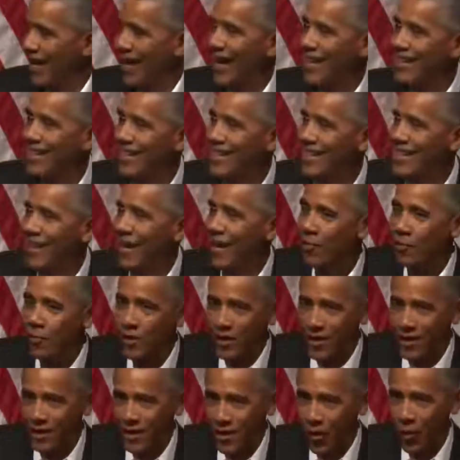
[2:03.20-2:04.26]
And I did not
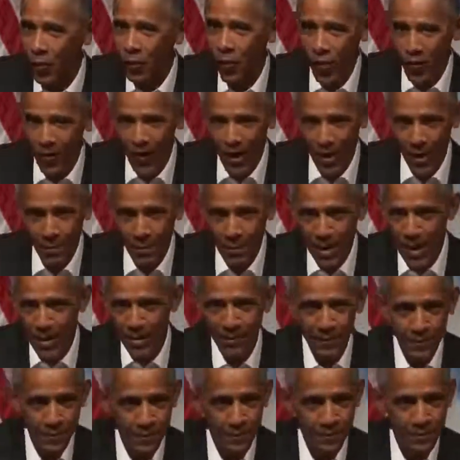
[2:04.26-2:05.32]
really know what that meant
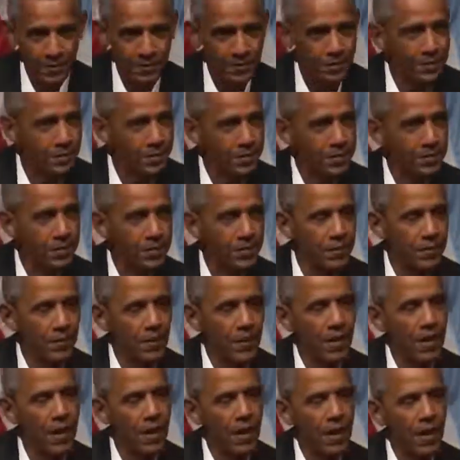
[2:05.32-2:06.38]

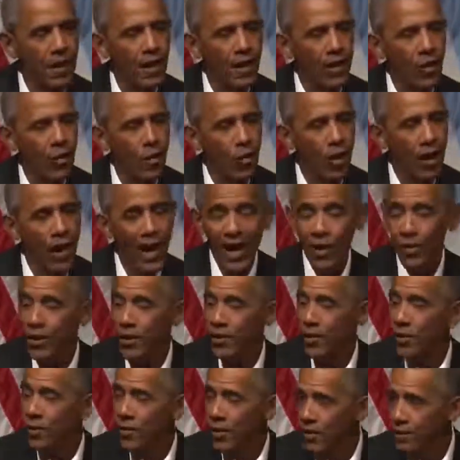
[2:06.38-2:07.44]
or how to
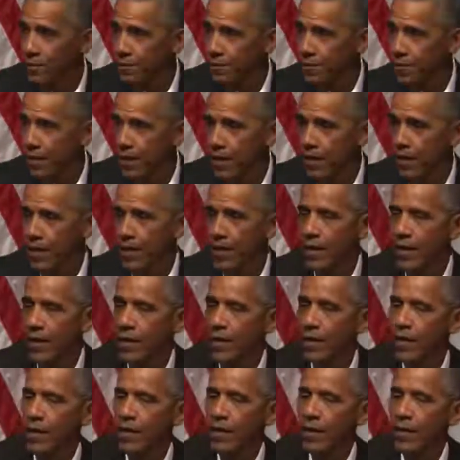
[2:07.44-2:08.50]
do it.
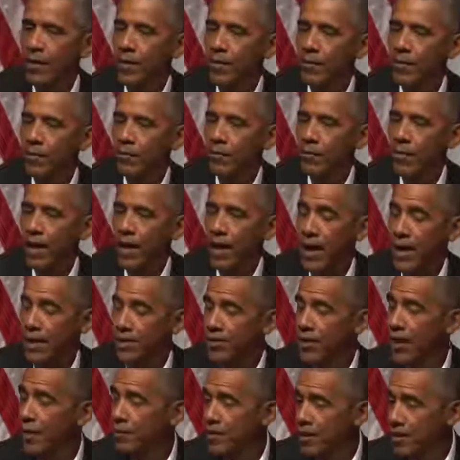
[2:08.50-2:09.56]
But I
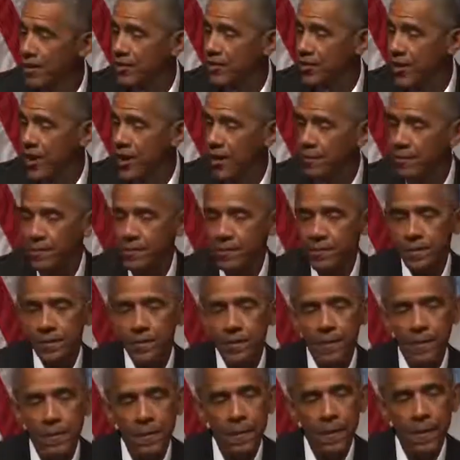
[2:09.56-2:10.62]
accepted the job.
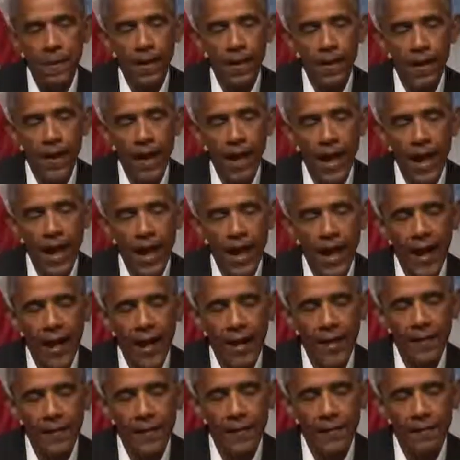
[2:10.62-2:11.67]

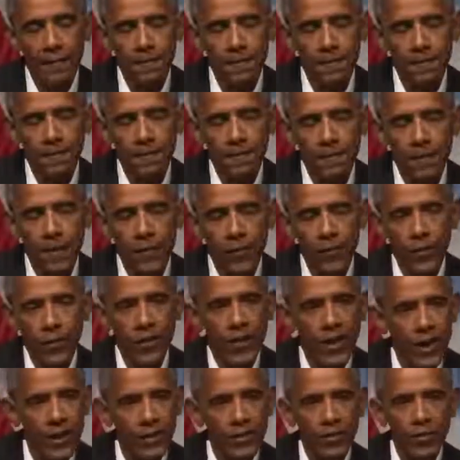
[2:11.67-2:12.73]
And for
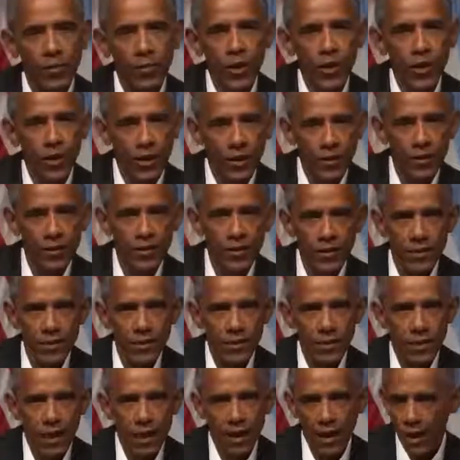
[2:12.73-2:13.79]
the next 3
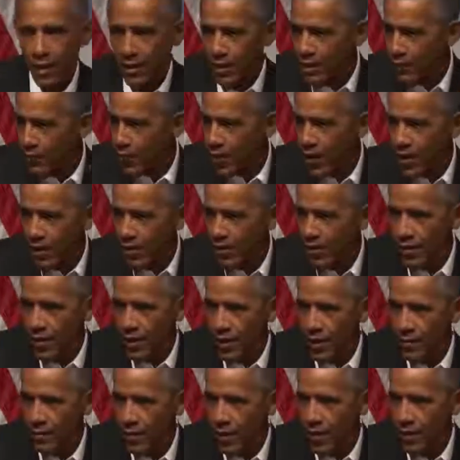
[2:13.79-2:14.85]
years, I lived right here in
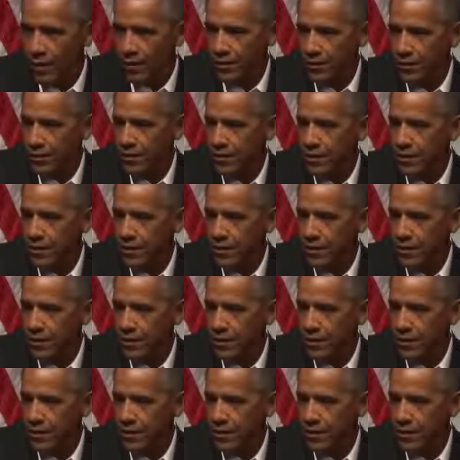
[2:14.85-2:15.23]
Hyde Park,